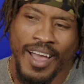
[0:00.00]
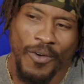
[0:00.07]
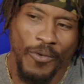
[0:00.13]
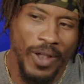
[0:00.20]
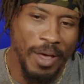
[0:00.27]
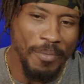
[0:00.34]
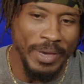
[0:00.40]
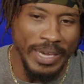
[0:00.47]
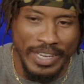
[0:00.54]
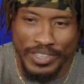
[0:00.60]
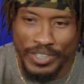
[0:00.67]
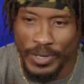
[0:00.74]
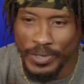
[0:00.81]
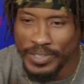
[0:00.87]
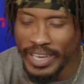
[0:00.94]
Well, I'm an
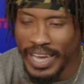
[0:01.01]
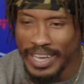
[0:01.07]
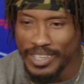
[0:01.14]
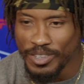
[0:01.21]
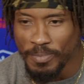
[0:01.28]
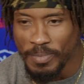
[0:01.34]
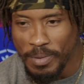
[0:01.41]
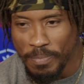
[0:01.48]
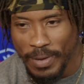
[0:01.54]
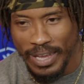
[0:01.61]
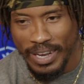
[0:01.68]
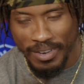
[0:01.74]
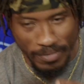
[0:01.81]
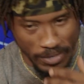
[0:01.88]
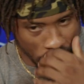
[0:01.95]
East Coast cat, so me
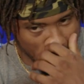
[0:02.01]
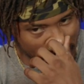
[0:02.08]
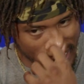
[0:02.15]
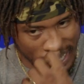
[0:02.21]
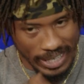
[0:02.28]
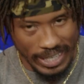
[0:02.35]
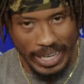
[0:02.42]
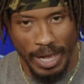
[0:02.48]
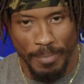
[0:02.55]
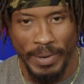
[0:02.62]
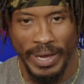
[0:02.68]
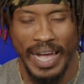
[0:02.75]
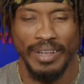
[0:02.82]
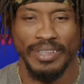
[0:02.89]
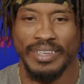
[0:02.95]
being in Virginia and
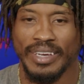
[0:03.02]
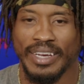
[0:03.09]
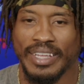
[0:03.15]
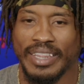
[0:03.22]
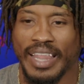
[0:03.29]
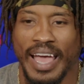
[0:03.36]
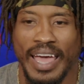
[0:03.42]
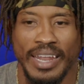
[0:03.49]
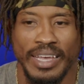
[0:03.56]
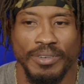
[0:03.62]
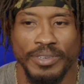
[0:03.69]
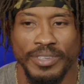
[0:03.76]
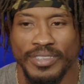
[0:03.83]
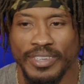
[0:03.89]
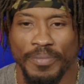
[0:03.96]
coming out to Atlanta
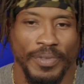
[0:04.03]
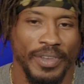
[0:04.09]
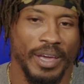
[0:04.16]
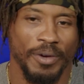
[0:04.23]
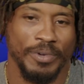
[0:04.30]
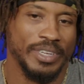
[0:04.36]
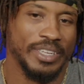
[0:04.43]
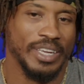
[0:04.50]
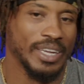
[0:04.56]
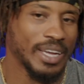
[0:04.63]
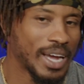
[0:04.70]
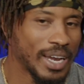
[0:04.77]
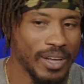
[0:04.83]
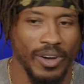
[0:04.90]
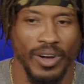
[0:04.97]
was something that we did
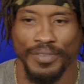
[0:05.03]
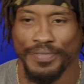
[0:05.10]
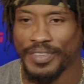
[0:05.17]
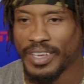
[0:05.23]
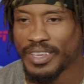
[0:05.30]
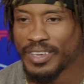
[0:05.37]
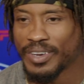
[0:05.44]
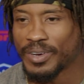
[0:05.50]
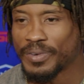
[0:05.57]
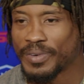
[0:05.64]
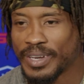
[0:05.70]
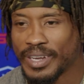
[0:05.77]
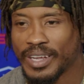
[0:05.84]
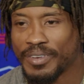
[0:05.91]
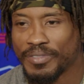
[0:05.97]
kind of often. You know,
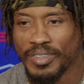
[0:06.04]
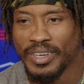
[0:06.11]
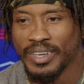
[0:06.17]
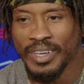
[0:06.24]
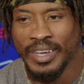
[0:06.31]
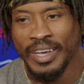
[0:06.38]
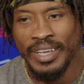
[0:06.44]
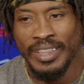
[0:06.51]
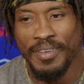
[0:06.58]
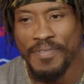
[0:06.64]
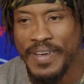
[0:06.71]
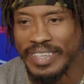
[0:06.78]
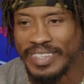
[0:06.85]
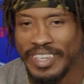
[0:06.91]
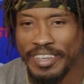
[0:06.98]
we love the
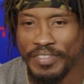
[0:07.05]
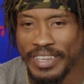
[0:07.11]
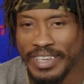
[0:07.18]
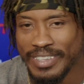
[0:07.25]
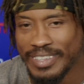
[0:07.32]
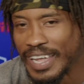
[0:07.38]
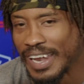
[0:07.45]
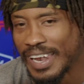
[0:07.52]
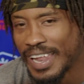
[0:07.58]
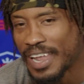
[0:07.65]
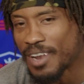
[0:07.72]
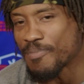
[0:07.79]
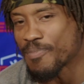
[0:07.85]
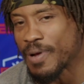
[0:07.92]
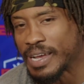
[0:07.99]
festivities that
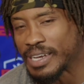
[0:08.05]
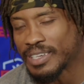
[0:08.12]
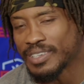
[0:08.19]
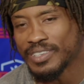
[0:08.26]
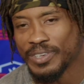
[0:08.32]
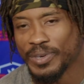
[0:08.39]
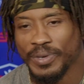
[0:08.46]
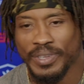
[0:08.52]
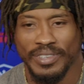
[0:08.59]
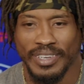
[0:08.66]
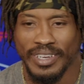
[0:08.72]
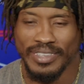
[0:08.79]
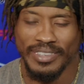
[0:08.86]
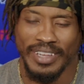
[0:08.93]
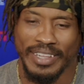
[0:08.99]
Atlanta brings, so
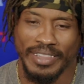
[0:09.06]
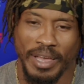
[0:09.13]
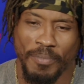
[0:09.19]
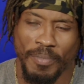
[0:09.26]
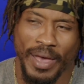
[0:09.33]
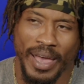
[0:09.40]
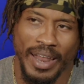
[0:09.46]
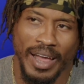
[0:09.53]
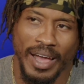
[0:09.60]
it's not that bad.